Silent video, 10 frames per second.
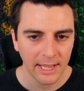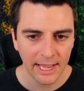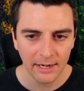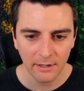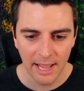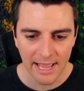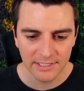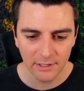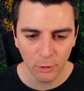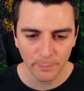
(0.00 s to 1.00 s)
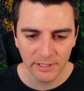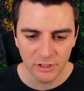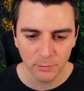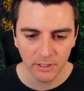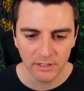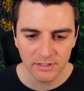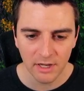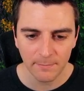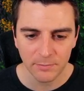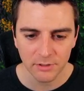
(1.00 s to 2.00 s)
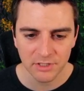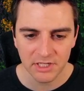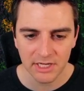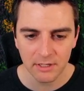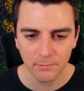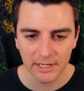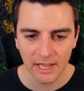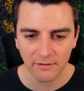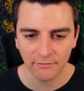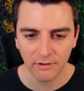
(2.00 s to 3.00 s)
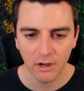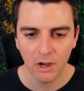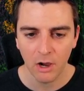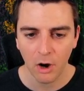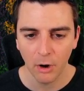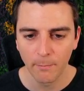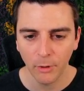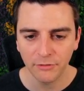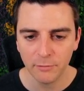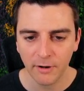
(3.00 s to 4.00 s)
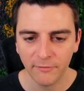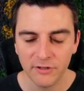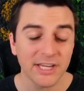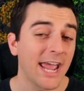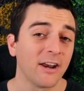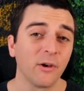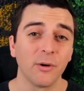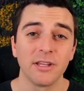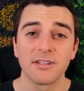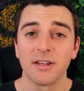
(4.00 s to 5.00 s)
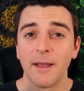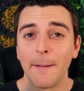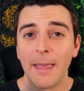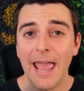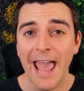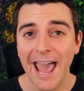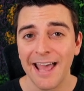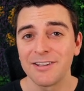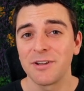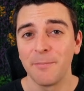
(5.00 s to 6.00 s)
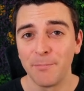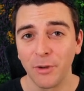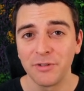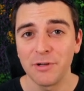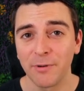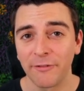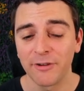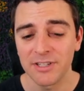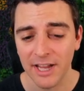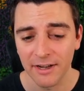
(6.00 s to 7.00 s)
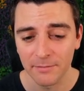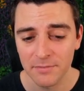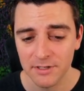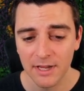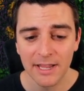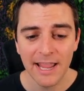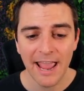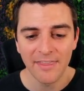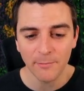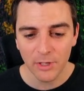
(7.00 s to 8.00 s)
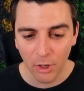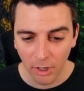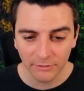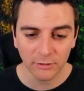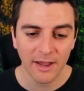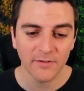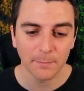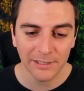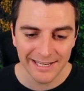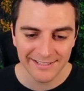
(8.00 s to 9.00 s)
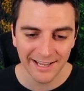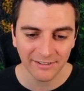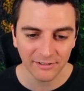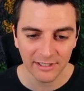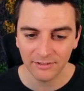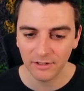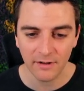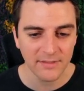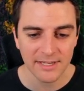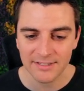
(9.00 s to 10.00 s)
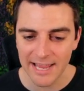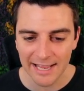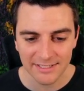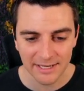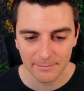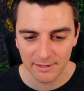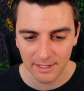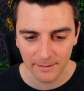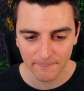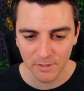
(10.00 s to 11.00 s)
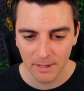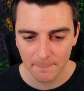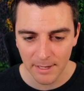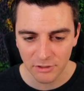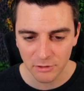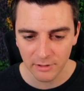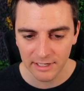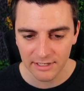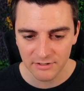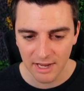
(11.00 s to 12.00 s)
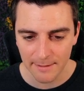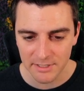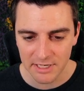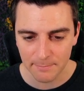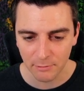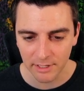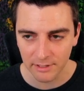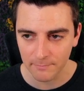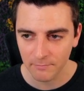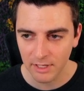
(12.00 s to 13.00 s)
And as I open each one of these up, you'll see we have our multi reference categories as multi reference items. And then we also have a plain text list of the exact same thing. Make sure it is comma separated.